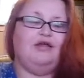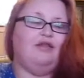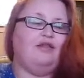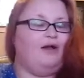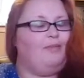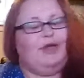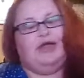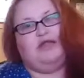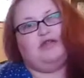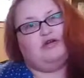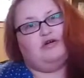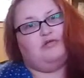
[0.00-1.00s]
that meant
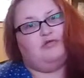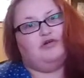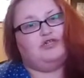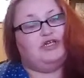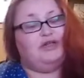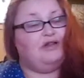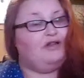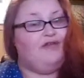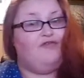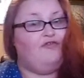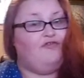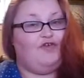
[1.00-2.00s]
so much, and I'll
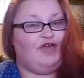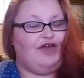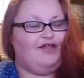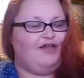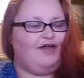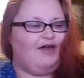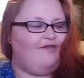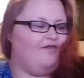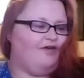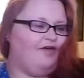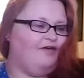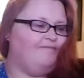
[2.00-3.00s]
never forget that
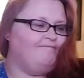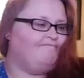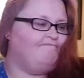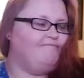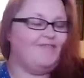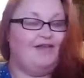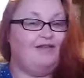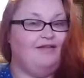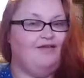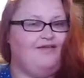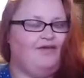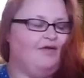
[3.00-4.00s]
ever. I'll
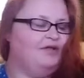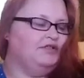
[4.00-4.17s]
never.